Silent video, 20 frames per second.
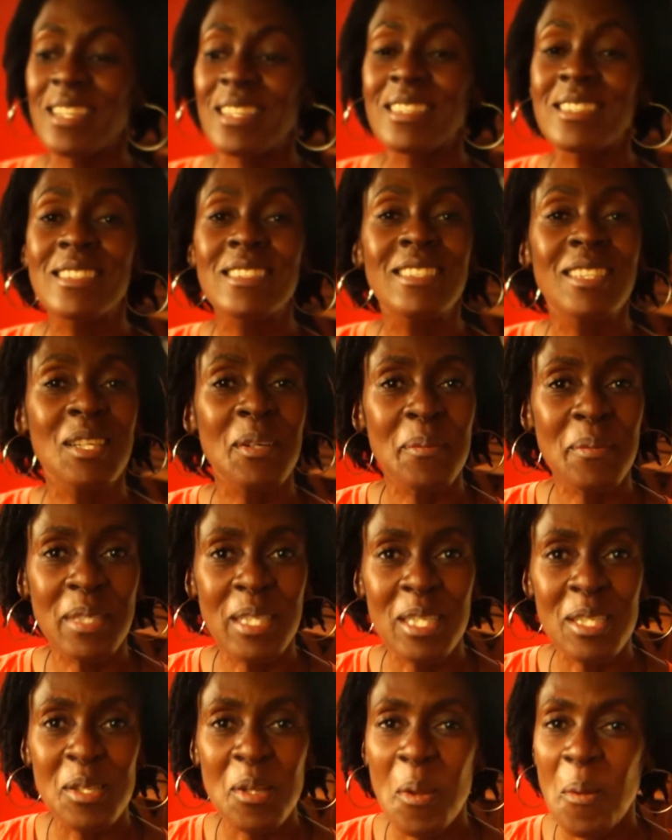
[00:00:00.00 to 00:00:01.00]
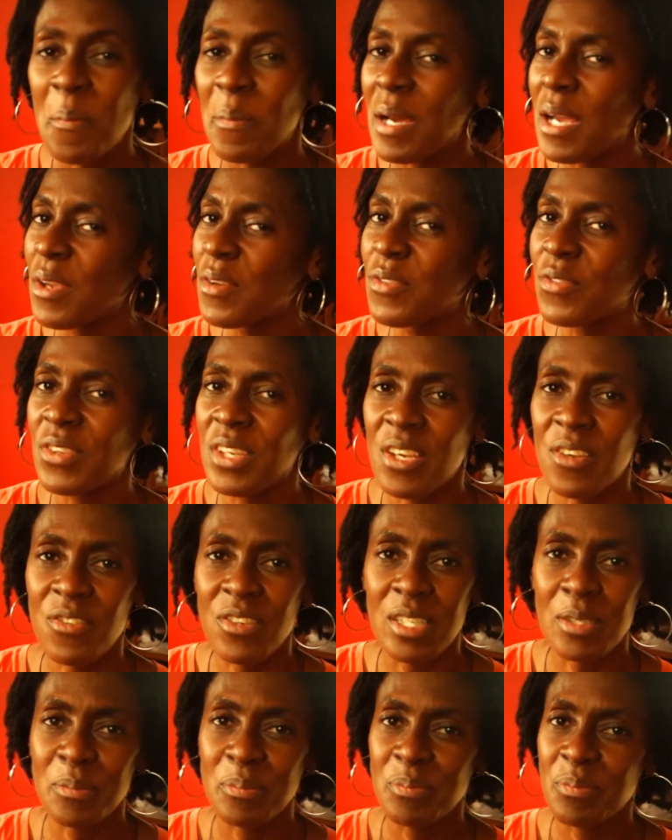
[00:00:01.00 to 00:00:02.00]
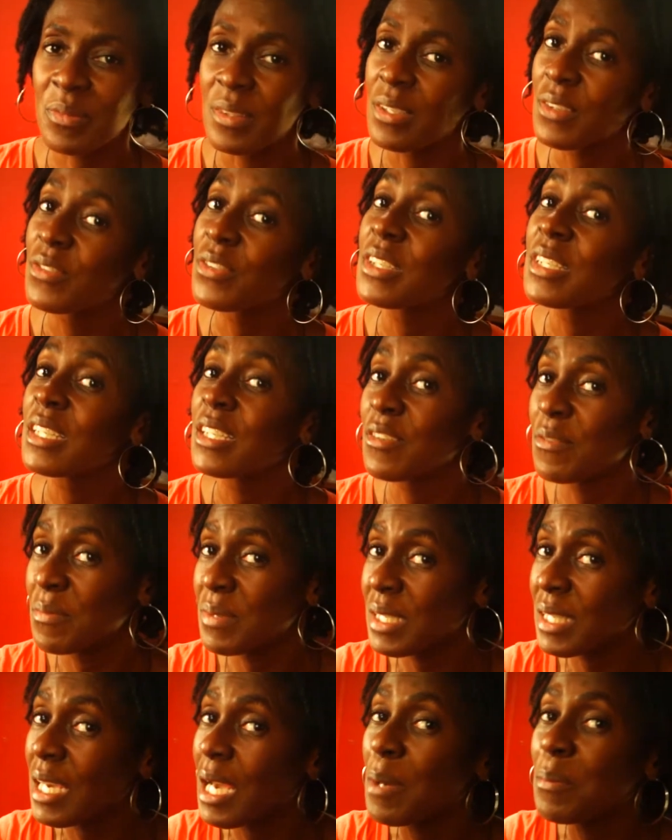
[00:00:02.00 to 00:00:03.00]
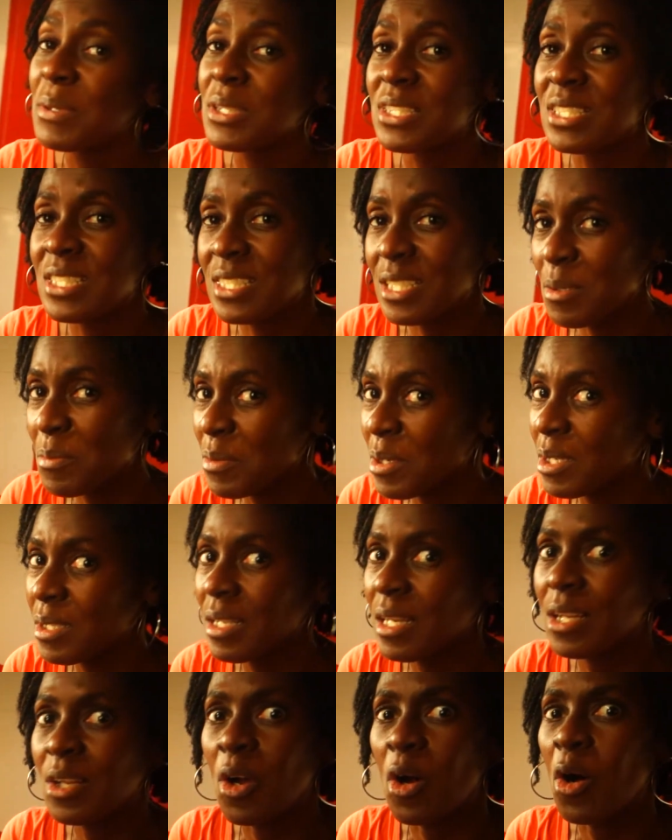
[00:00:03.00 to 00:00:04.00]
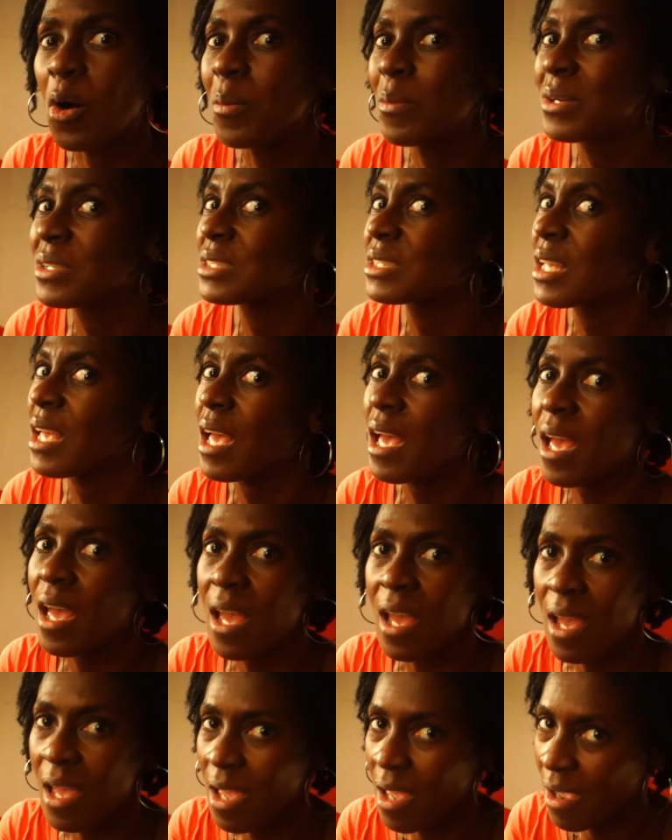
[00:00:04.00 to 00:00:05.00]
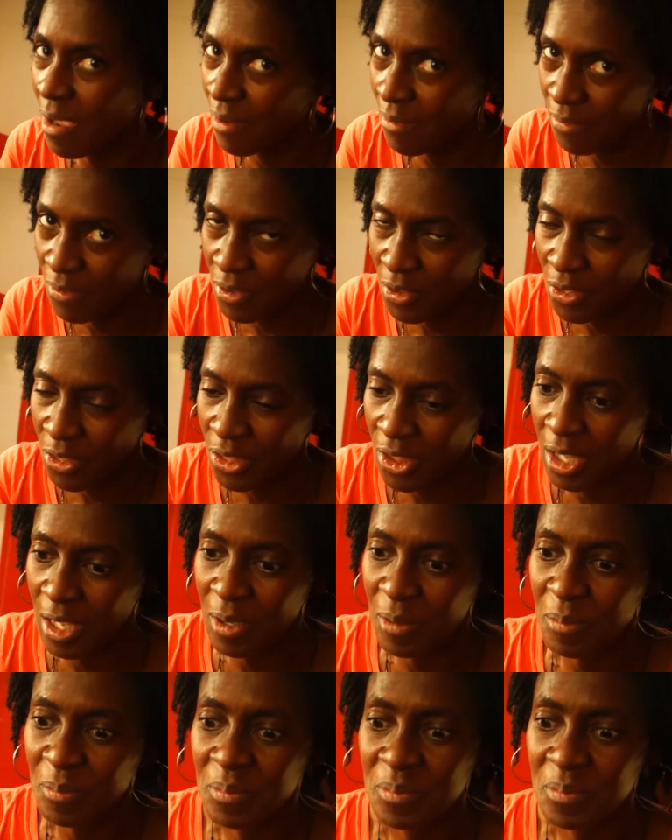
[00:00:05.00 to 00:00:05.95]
Cinnamon, my favorite. Forgive me. I put cinnamon in almost everything.